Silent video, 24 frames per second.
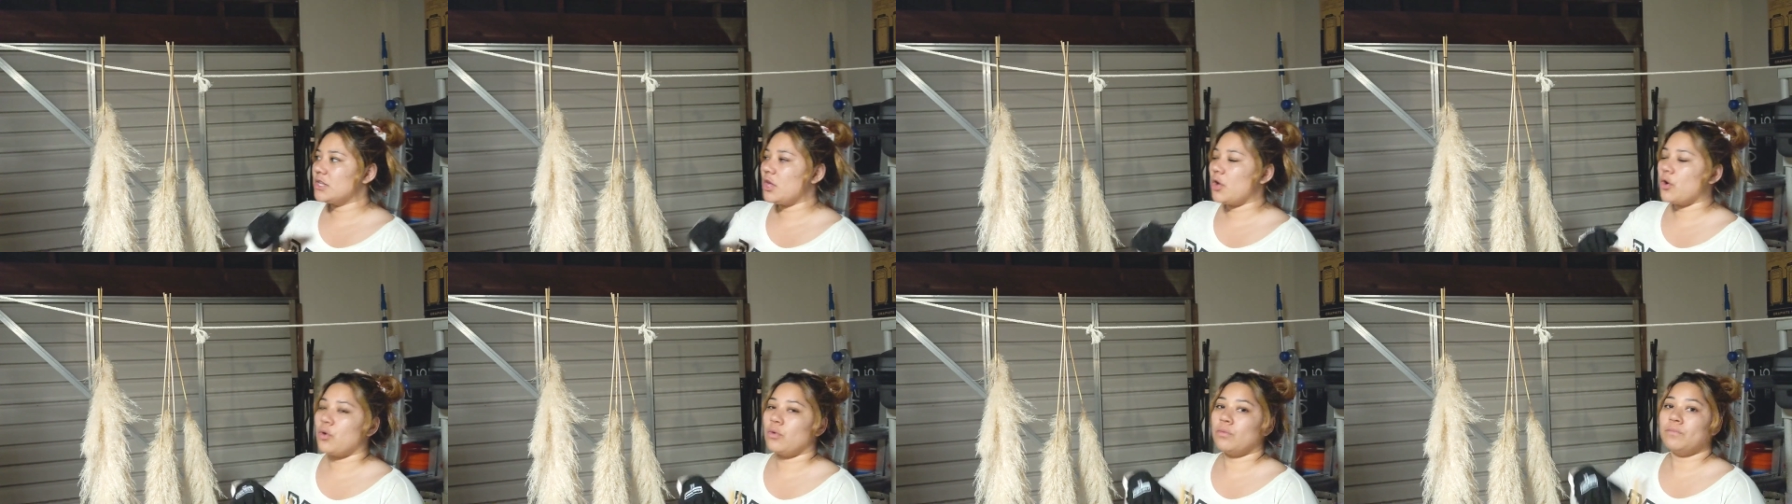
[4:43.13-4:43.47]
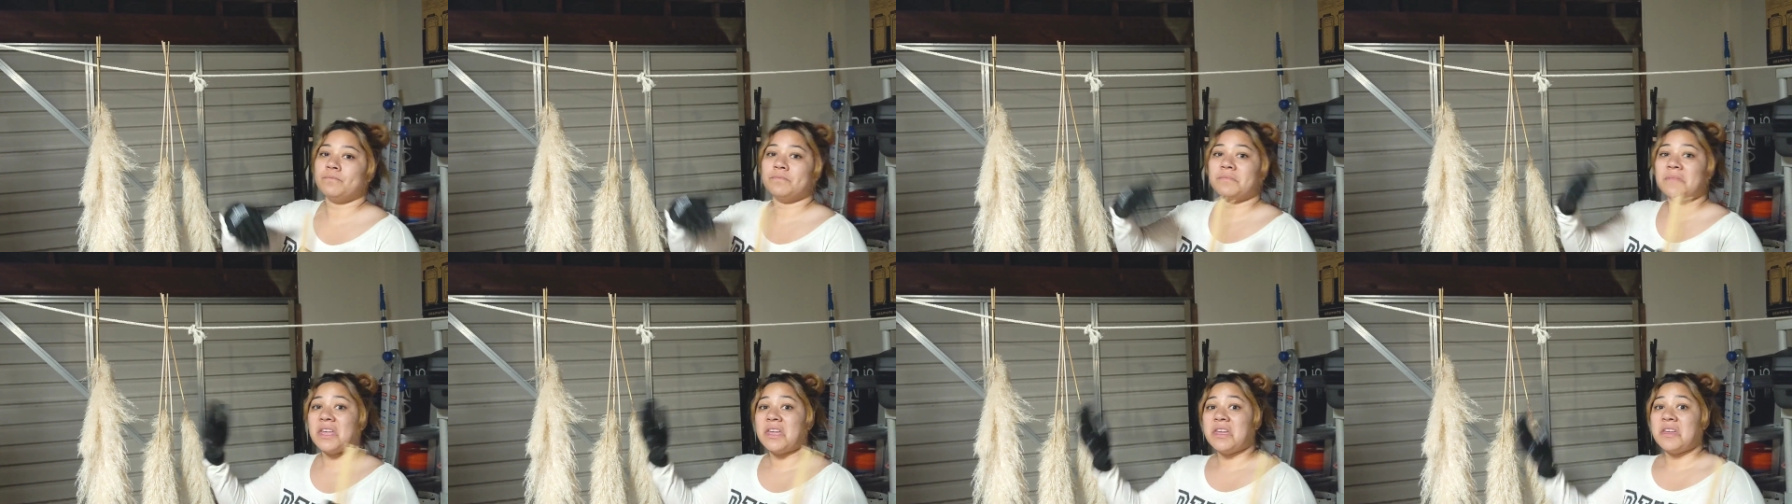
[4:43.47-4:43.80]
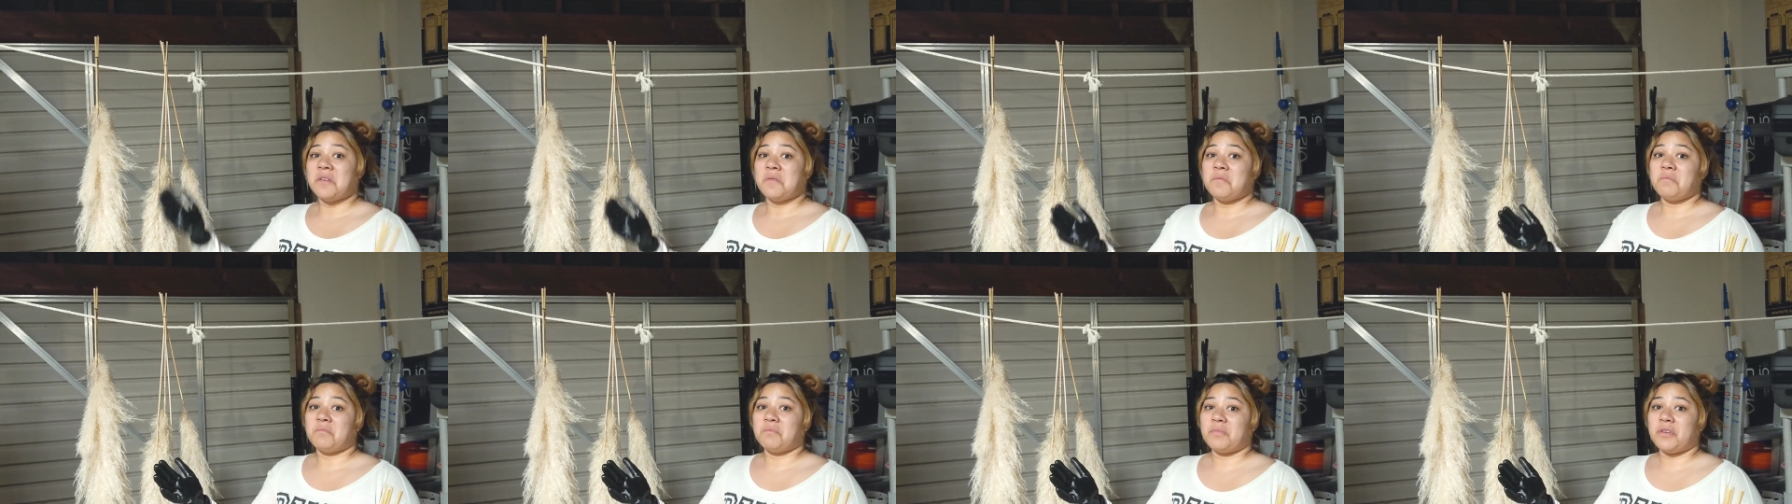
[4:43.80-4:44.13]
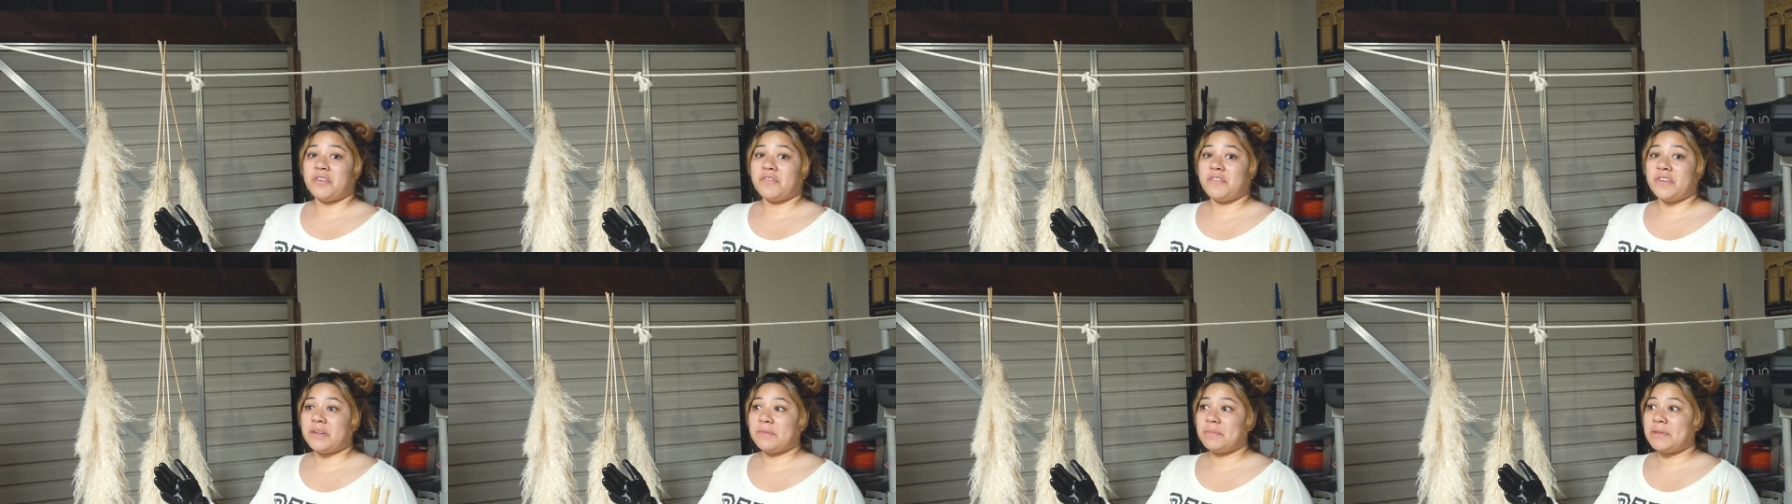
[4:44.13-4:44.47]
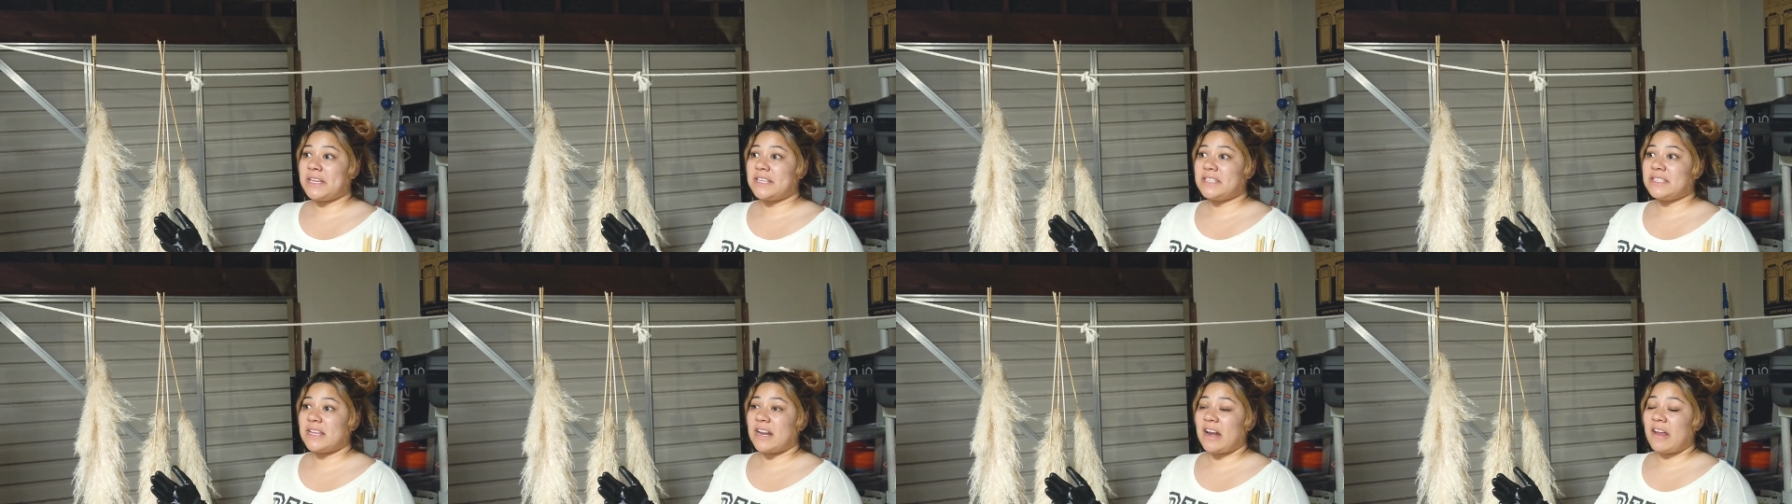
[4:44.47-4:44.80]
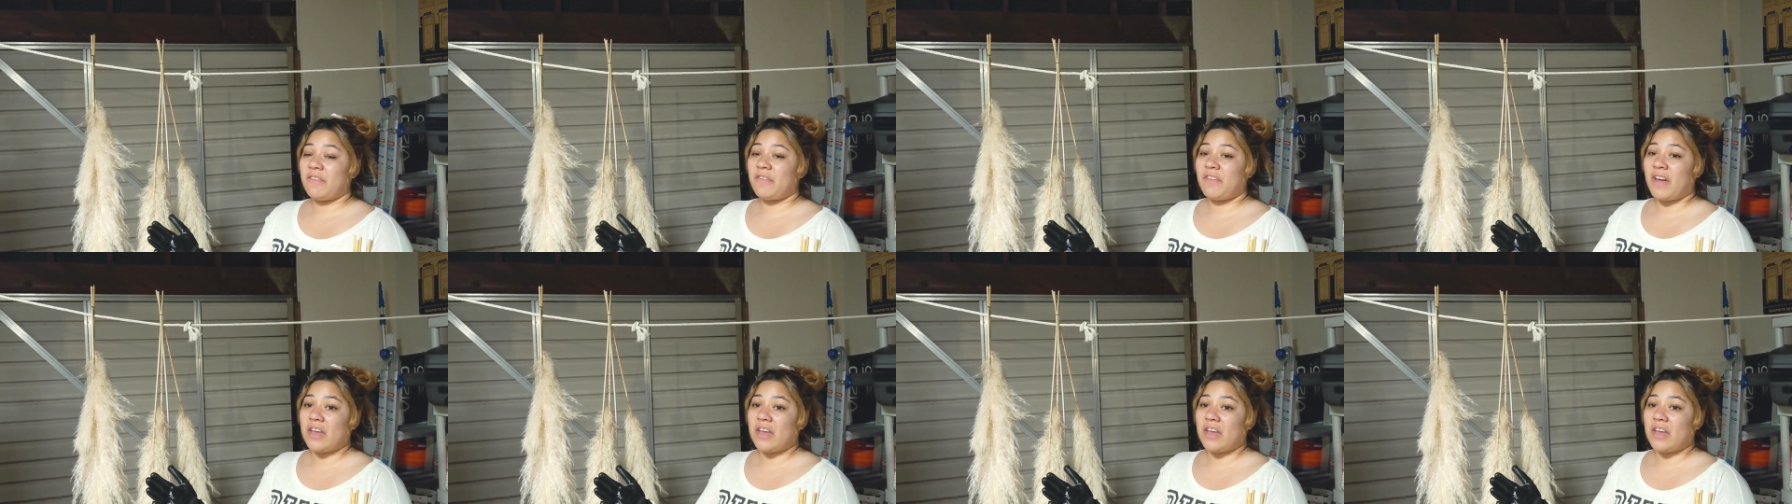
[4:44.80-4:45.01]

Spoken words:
So perfect place that I